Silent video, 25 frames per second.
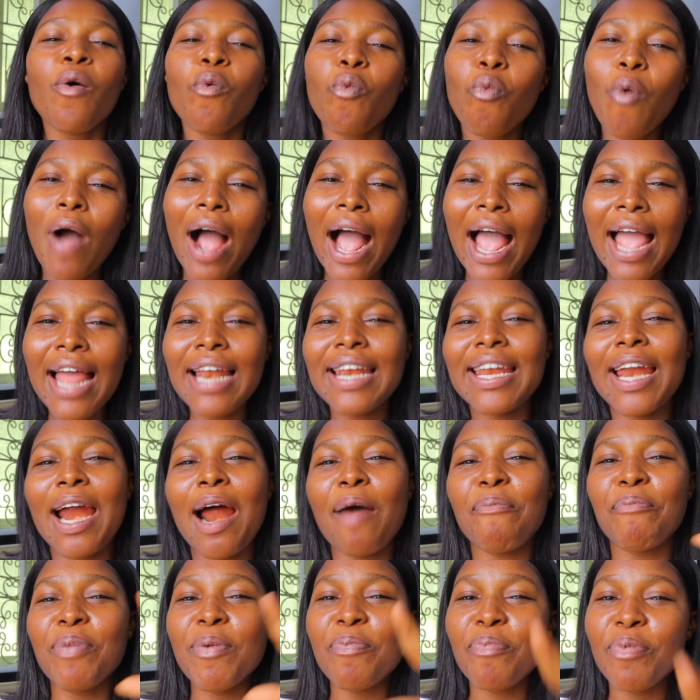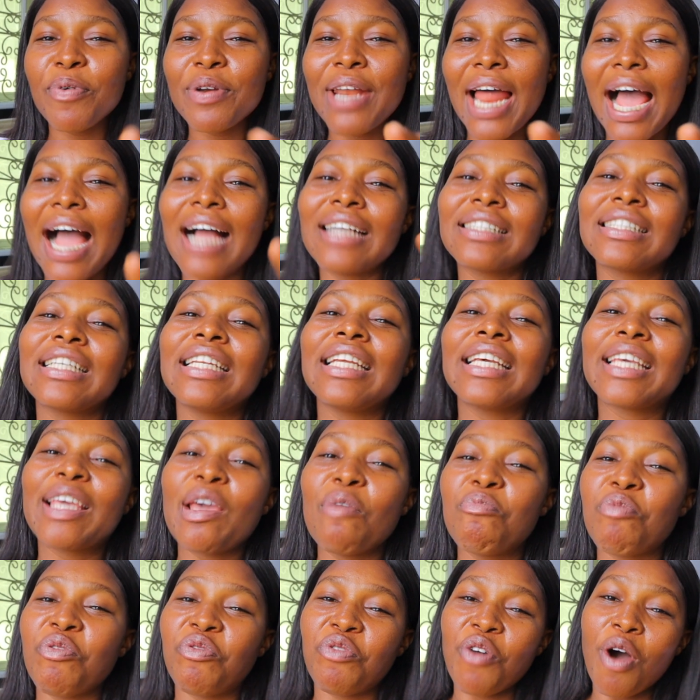While there are people that actually
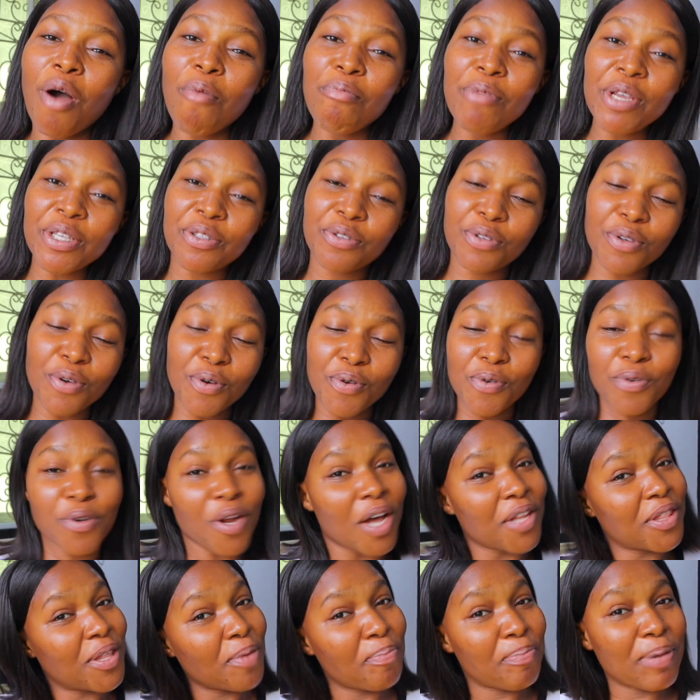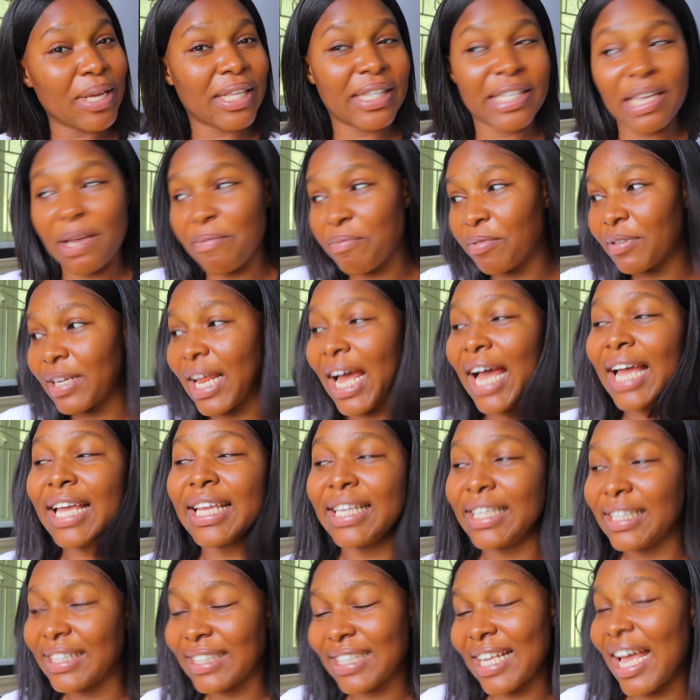came before me too, not the big table that
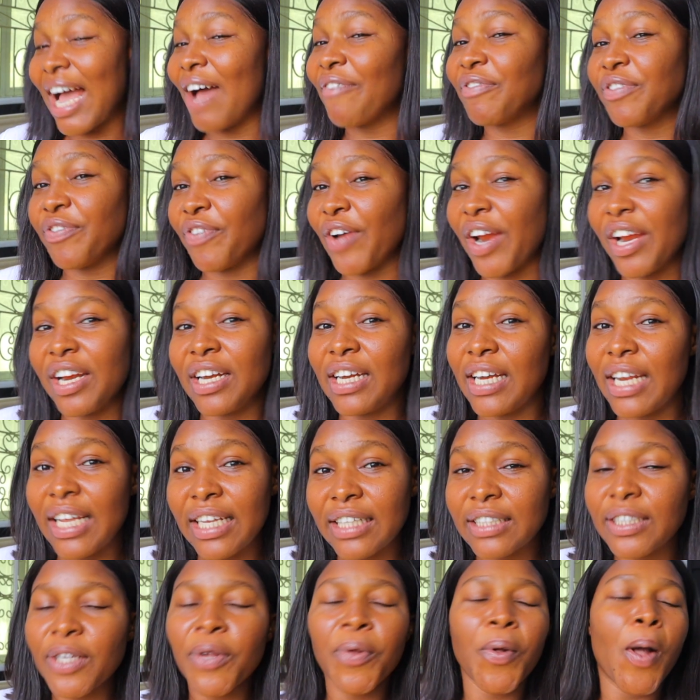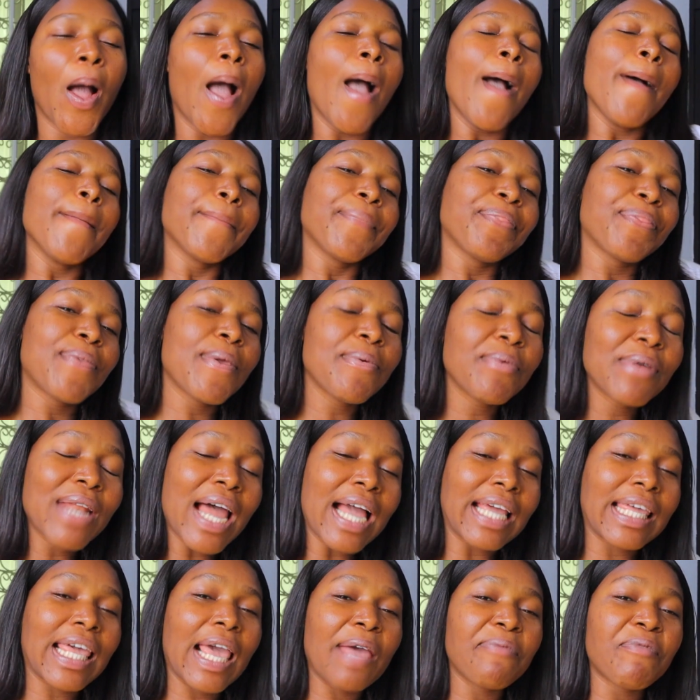he served very late. The people
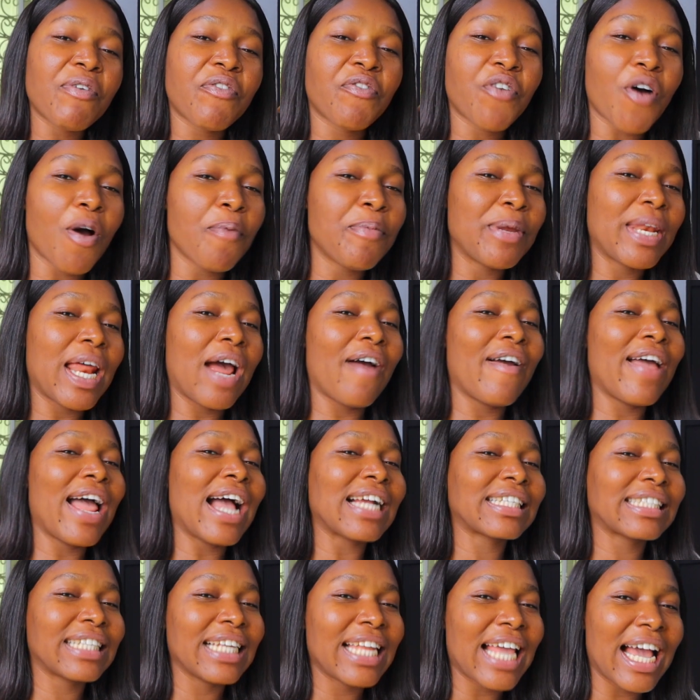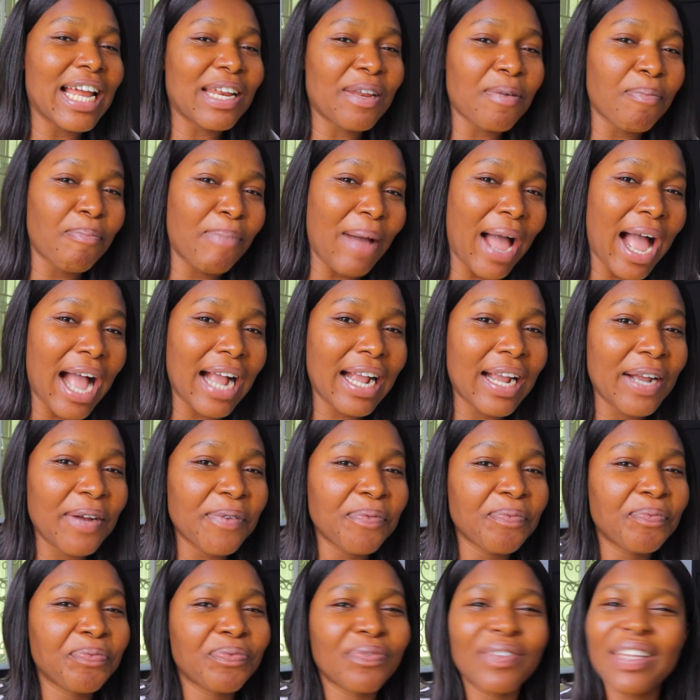that came before me that were actually at the back,
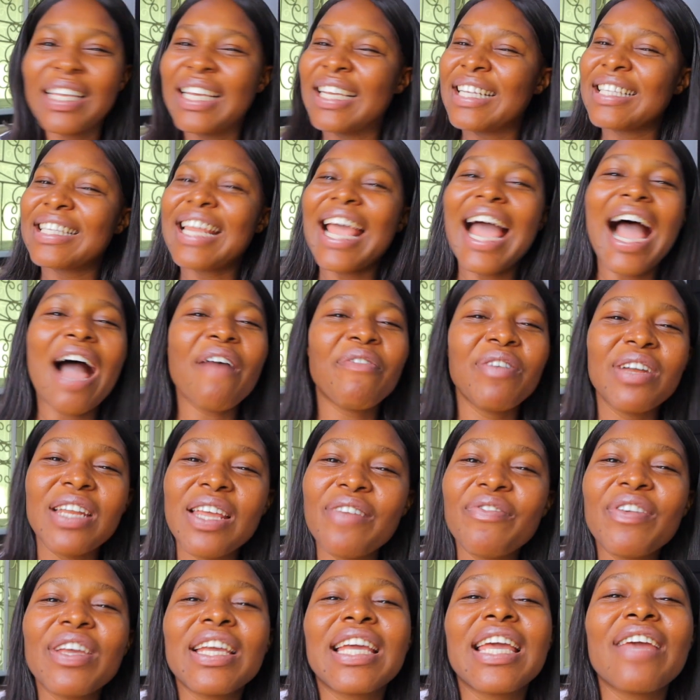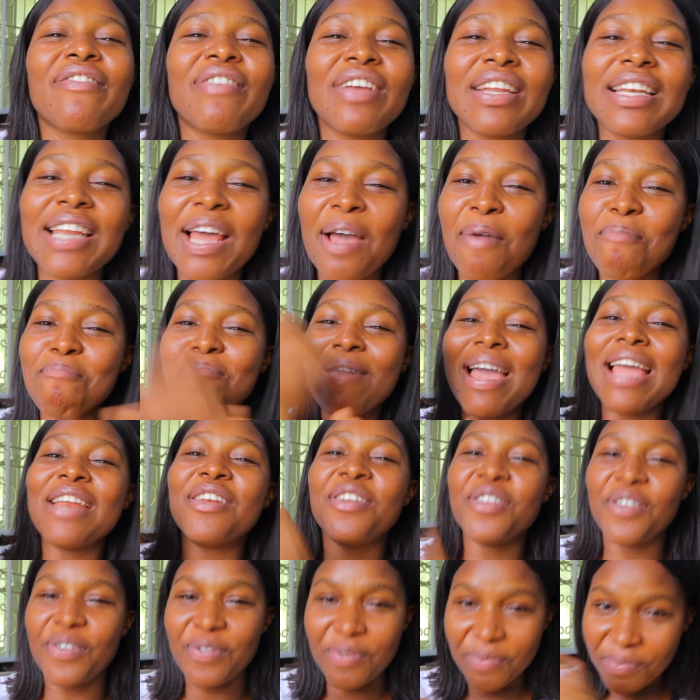they haven't even given them
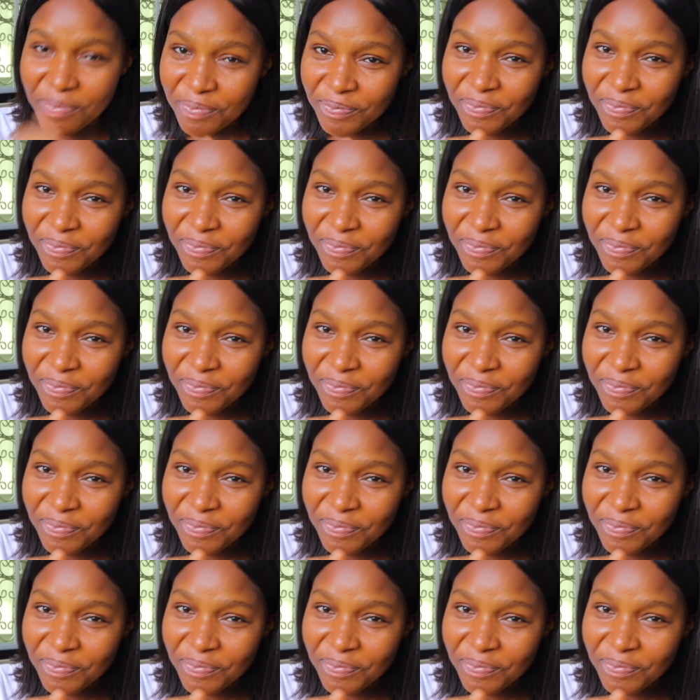menu.